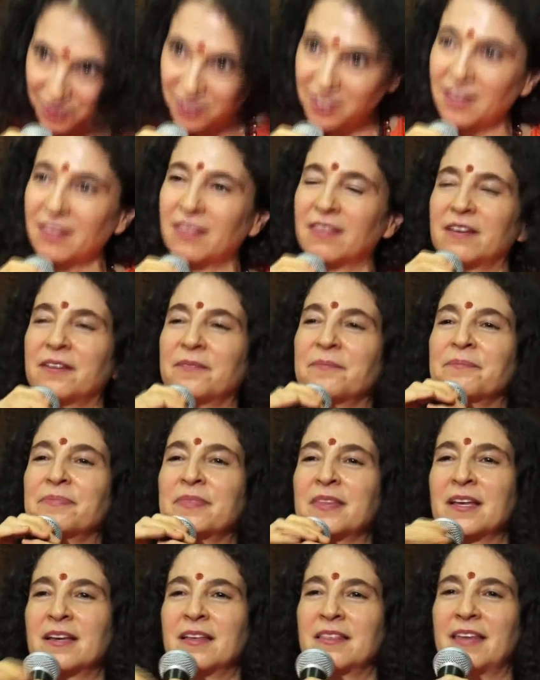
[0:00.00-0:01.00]
and
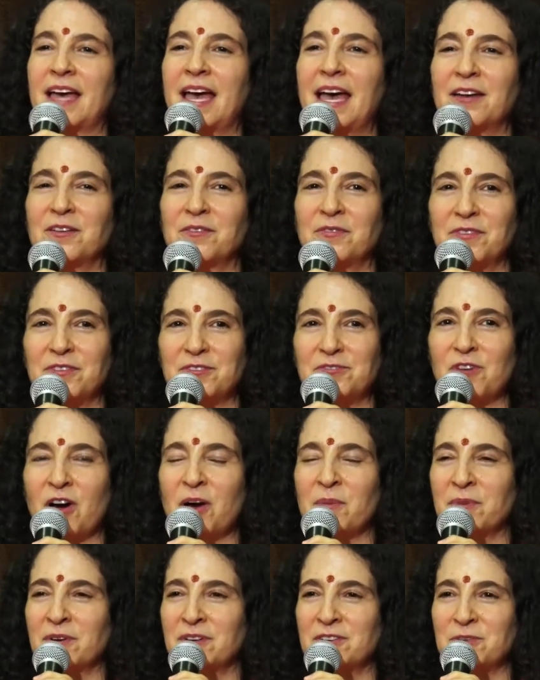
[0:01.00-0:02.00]
the head of the
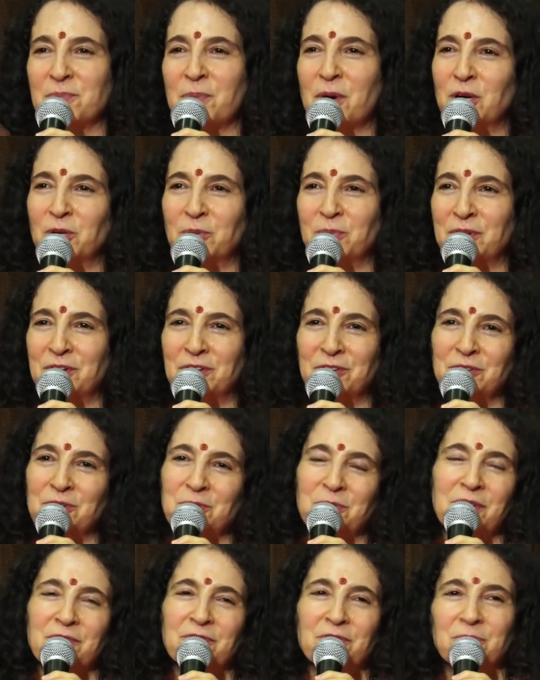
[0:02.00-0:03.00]
drama department or
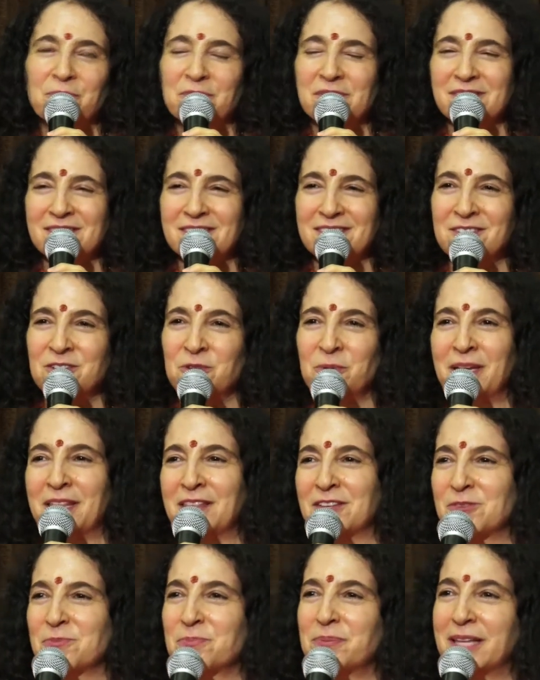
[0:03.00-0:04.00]
whoever was doing
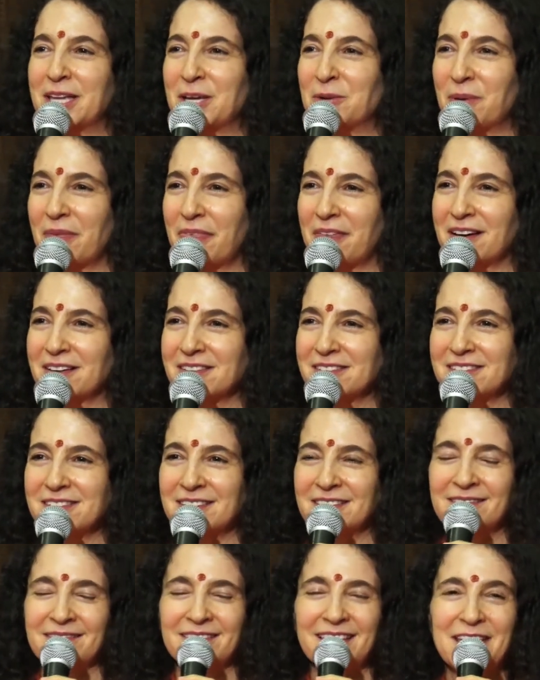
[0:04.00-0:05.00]
this play with us
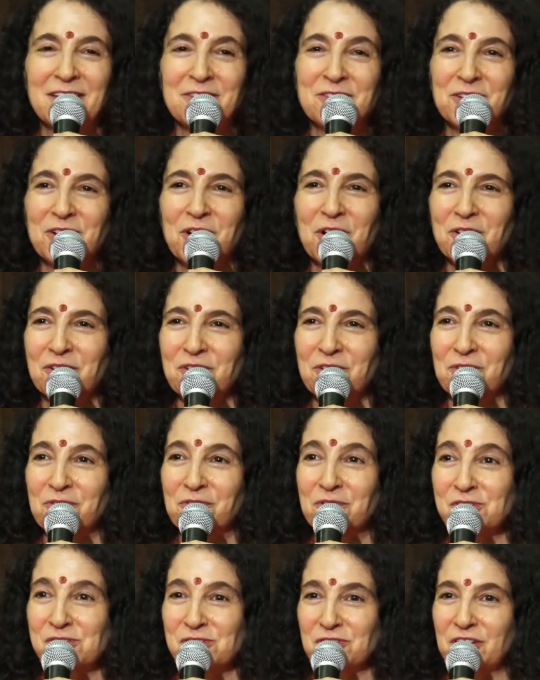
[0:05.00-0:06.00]
in kindergarten or
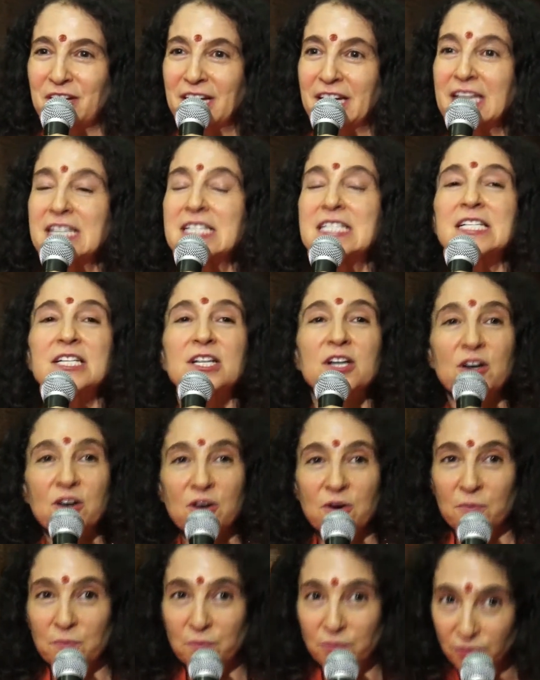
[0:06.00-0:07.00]
first grade
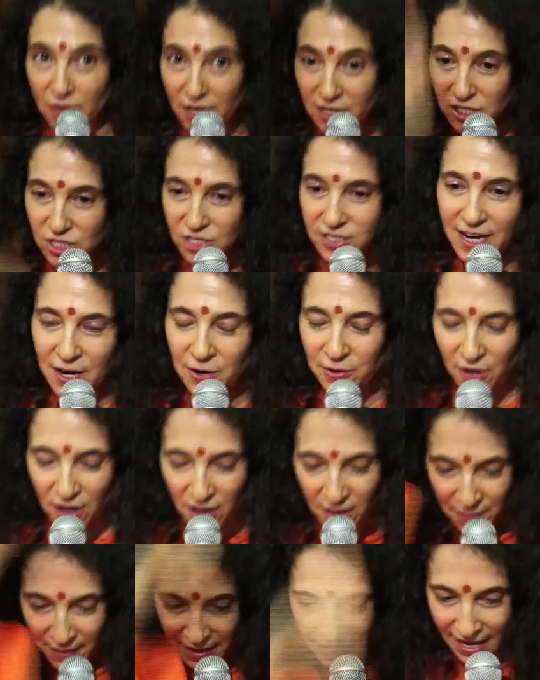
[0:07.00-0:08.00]
brushed out
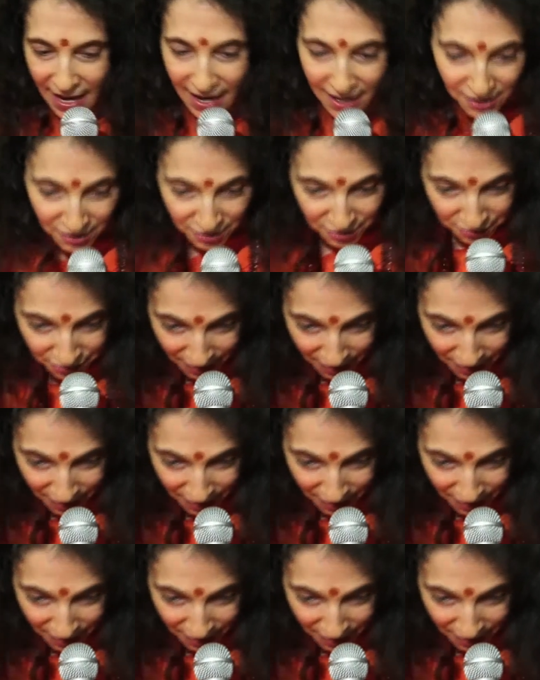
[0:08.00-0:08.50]
all my hair